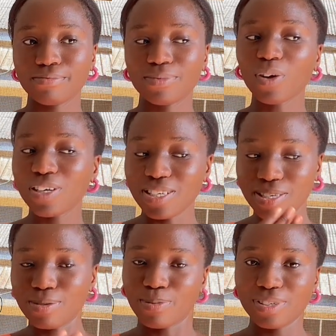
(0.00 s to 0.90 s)
Not
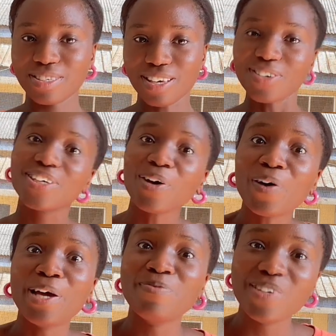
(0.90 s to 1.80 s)
easy, but you get
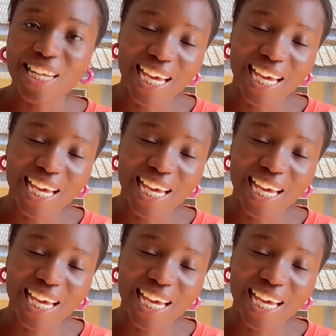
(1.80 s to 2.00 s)
what I mean.